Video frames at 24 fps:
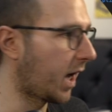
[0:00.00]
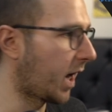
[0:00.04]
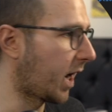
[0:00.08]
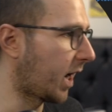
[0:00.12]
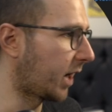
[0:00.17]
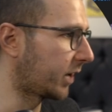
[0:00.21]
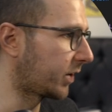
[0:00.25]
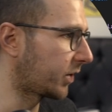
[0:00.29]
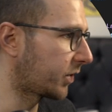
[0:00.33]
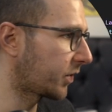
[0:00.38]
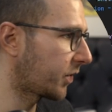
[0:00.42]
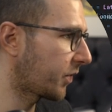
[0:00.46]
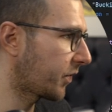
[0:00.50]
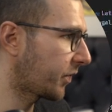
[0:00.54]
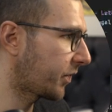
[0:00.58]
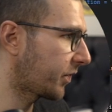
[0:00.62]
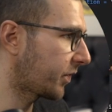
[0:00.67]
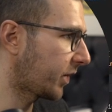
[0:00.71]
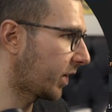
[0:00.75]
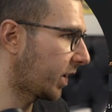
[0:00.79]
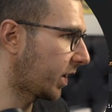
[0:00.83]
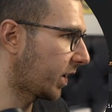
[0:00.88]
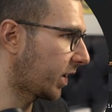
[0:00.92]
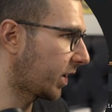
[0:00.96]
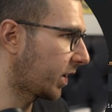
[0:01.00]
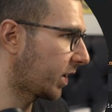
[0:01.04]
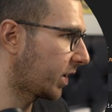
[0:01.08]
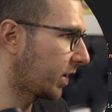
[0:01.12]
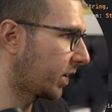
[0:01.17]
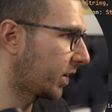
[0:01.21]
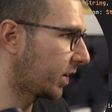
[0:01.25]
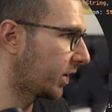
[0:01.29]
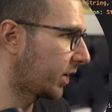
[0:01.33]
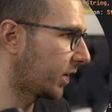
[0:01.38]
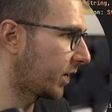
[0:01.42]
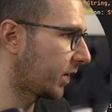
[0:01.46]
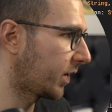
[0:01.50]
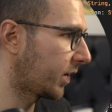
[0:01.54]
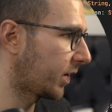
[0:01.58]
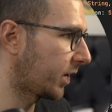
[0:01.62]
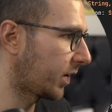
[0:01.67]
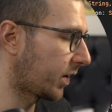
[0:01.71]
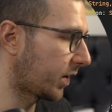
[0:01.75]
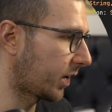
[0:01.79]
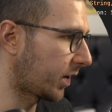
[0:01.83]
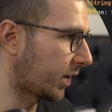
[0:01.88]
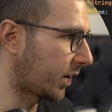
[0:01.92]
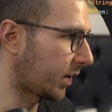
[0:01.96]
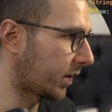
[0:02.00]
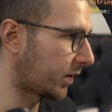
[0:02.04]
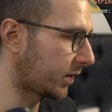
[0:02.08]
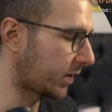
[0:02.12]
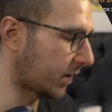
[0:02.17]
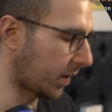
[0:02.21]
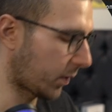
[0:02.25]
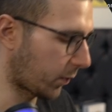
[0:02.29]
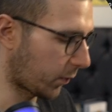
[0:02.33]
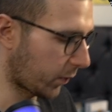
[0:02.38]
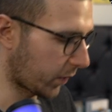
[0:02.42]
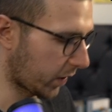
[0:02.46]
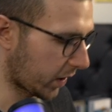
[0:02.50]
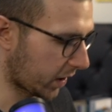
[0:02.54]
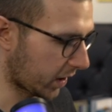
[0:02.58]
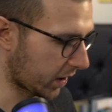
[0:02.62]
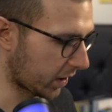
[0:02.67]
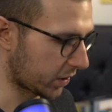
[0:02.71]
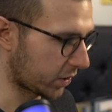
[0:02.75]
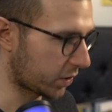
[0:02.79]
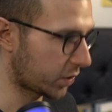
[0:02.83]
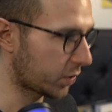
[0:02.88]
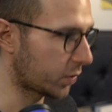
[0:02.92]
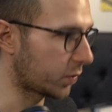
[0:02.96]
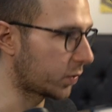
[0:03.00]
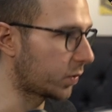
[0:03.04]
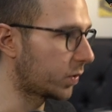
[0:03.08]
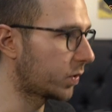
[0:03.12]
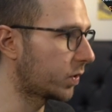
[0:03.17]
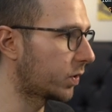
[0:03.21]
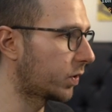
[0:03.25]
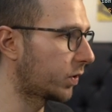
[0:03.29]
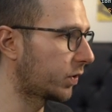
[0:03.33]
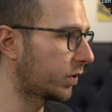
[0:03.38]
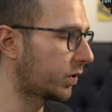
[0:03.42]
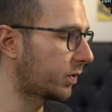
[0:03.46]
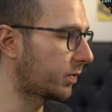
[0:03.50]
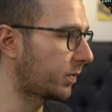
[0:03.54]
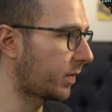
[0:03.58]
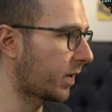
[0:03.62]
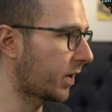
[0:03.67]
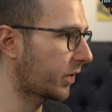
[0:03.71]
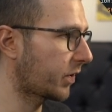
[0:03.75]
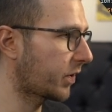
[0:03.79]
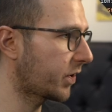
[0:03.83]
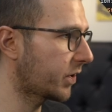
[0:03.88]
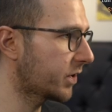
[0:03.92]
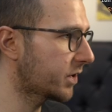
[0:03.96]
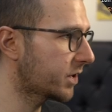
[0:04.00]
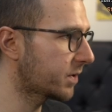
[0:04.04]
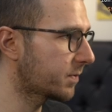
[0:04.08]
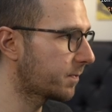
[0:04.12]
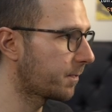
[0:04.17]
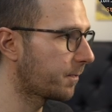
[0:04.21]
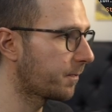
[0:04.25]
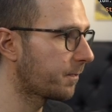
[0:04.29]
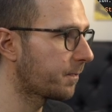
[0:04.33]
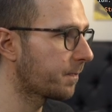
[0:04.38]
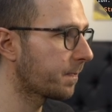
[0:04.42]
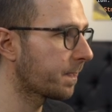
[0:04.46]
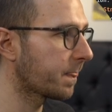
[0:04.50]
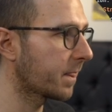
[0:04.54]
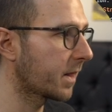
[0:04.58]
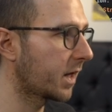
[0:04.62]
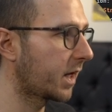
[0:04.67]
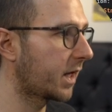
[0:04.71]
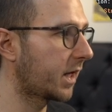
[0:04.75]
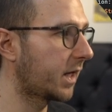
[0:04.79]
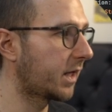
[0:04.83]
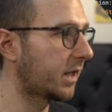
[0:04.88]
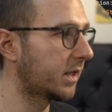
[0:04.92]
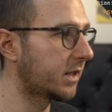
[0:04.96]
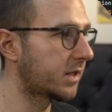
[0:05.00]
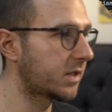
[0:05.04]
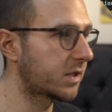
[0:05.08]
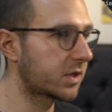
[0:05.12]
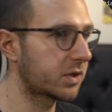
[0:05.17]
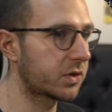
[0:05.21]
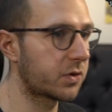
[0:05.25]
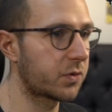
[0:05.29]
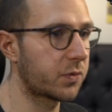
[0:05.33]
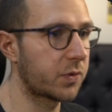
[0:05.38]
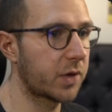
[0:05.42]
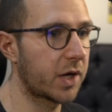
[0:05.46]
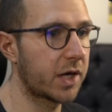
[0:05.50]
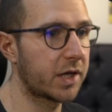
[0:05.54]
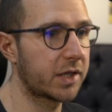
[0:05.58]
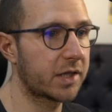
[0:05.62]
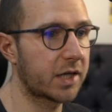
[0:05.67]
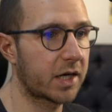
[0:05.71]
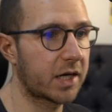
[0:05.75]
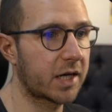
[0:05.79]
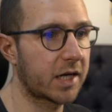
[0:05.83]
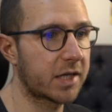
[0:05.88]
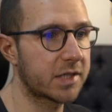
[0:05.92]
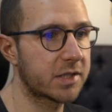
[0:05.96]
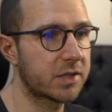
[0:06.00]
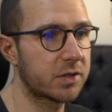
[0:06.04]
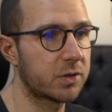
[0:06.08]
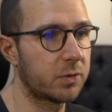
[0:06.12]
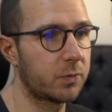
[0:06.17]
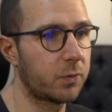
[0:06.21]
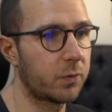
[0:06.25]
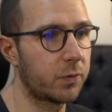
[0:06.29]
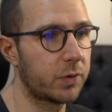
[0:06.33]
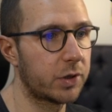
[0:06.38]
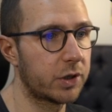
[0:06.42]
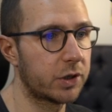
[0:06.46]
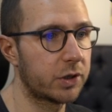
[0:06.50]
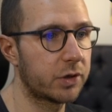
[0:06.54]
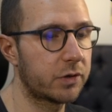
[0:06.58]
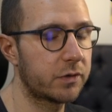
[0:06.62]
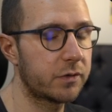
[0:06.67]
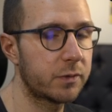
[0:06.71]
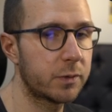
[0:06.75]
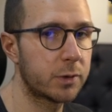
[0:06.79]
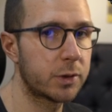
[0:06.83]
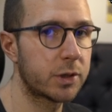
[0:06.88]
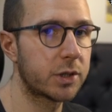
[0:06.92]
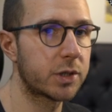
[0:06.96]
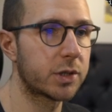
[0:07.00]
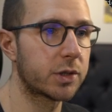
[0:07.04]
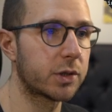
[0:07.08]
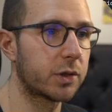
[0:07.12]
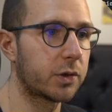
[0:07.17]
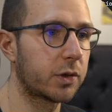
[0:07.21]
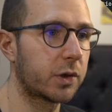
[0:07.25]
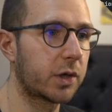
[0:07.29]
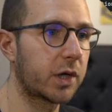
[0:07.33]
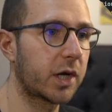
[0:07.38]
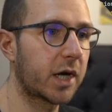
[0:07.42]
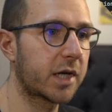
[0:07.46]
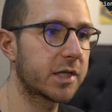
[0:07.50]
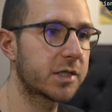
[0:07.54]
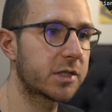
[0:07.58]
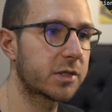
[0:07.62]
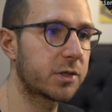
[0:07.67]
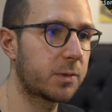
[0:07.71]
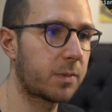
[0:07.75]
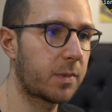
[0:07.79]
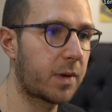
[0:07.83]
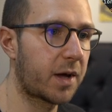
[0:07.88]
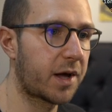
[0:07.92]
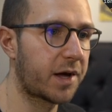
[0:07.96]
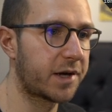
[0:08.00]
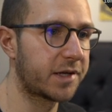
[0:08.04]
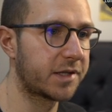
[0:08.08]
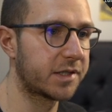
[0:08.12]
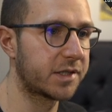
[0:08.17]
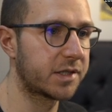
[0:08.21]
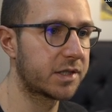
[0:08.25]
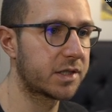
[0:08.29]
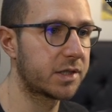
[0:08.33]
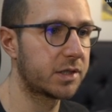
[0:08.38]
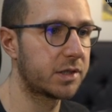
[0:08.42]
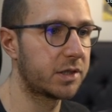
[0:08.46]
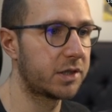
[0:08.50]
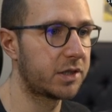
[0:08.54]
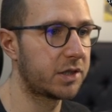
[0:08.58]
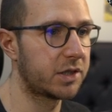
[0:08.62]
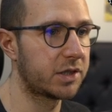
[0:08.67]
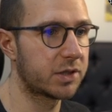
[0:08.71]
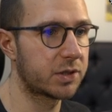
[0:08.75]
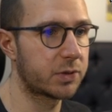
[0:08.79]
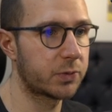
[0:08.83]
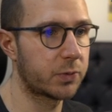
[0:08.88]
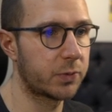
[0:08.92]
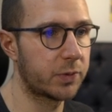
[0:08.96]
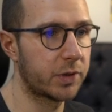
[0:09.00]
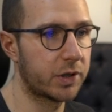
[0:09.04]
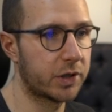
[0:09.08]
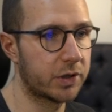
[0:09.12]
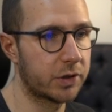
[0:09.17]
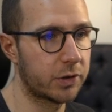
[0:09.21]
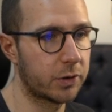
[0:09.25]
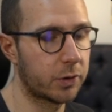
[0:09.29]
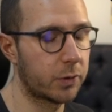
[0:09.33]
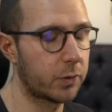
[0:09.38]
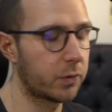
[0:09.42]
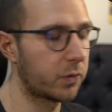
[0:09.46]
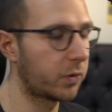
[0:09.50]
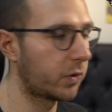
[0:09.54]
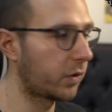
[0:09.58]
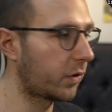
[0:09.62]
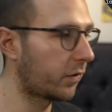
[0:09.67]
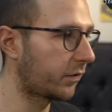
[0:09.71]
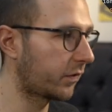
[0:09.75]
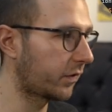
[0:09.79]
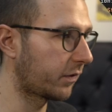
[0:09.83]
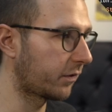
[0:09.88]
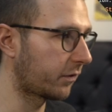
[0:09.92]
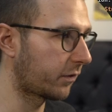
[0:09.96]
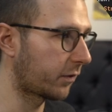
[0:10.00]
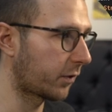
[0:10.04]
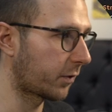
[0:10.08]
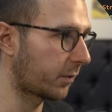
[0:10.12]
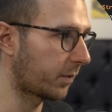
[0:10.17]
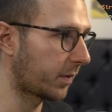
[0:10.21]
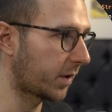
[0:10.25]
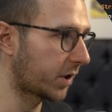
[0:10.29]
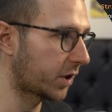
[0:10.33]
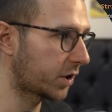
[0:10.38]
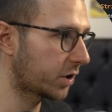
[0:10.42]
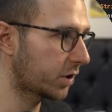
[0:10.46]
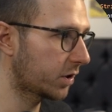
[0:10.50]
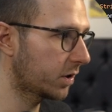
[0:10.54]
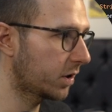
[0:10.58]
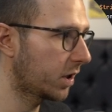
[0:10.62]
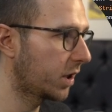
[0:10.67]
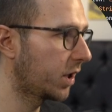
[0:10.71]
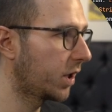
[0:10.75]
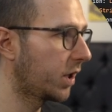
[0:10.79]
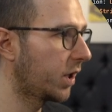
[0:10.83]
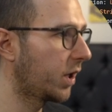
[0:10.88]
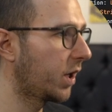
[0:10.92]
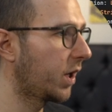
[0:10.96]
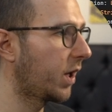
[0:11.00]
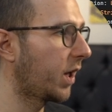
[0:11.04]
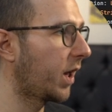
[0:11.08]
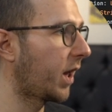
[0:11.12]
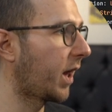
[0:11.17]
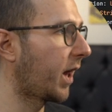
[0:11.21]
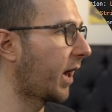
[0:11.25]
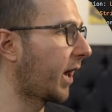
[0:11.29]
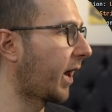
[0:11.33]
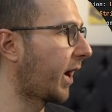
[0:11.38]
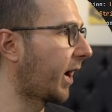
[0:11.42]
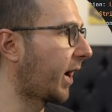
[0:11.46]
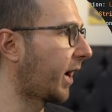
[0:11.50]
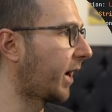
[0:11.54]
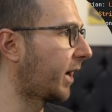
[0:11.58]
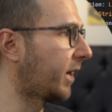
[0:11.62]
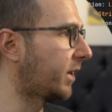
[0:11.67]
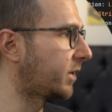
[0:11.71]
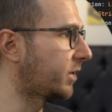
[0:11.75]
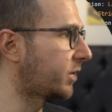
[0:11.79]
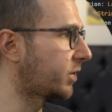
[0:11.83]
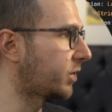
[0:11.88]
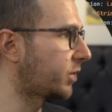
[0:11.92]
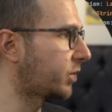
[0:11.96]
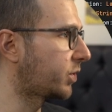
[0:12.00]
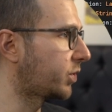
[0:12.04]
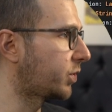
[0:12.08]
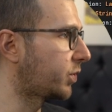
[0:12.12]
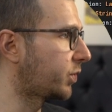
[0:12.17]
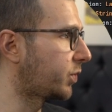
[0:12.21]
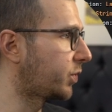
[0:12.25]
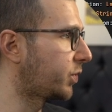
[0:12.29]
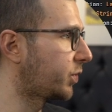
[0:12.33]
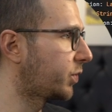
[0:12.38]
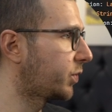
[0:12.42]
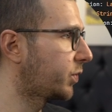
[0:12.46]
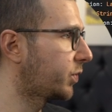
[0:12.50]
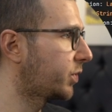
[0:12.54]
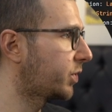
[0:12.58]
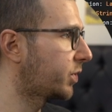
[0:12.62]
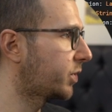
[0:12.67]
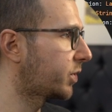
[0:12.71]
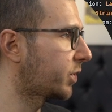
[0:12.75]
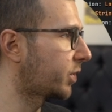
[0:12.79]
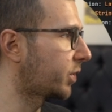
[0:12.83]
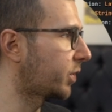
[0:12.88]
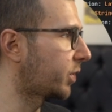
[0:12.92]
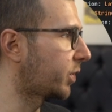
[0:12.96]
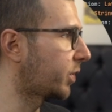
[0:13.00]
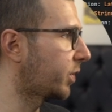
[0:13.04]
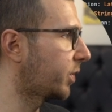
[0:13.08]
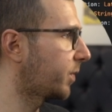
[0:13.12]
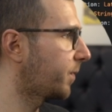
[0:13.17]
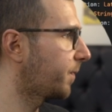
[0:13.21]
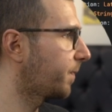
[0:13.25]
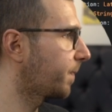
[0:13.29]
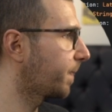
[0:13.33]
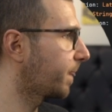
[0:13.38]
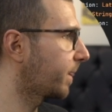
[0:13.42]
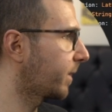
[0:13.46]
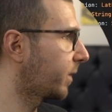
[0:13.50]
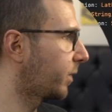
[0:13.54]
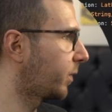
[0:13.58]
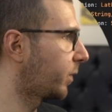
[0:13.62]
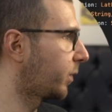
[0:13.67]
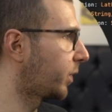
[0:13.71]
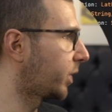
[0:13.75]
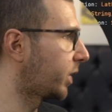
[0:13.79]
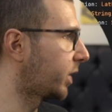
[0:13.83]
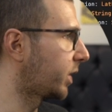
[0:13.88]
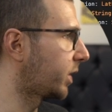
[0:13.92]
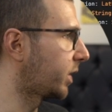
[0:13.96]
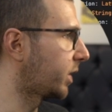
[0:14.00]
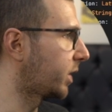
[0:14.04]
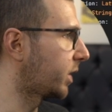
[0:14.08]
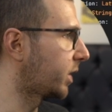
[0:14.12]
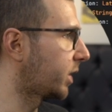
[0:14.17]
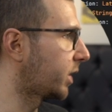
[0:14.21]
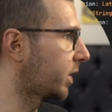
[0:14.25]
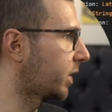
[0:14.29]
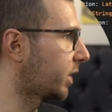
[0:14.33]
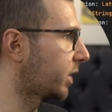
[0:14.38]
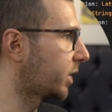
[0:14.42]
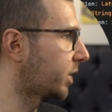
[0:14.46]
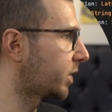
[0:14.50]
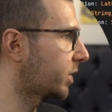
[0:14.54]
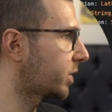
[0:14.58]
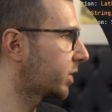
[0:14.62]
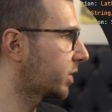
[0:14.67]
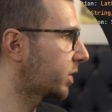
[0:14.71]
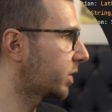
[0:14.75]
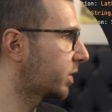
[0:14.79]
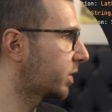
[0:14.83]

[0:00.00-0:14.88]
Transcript: Another thing uh, that we can do on the markers is create a custom window. So customize this window of information. And to do so, we need